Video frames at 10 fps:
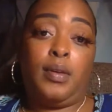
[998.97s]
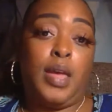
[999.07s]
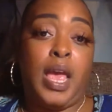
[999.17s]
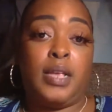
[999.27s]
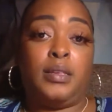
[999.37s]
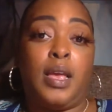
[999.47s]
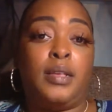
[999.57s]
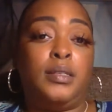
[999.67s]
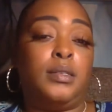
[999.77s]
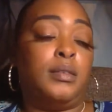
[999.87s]

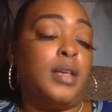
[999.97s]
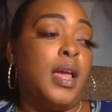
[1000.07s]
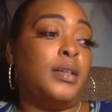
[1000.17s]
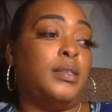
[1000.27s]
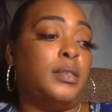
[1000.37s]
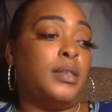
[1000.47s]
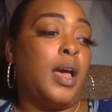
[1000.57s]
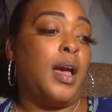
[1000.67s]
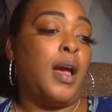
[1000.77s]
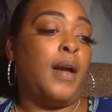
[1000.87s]
it's
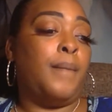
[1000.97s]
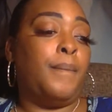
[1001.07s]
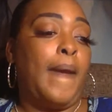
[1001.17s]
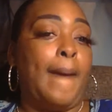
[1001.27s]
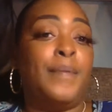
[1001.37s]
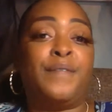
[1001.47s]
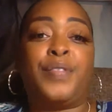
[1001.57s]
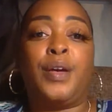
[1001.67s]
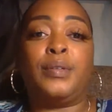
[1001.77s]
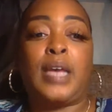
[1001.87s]
ebb and
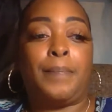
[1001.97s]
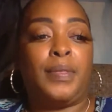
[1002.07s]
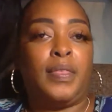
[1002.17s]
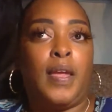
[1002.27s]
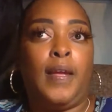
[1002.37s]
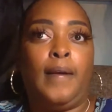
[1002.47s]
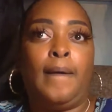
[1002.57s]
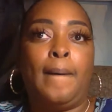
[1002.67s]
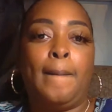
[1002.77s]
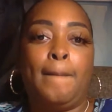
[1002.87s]
flow type of
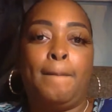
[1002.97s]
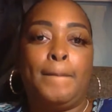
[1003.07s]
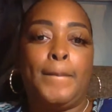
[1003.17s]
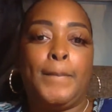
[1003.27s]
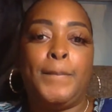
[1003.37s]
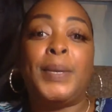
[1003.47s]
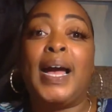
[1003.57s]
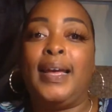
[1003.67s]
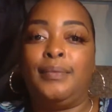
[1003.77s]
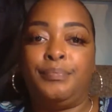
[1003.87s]
thing. But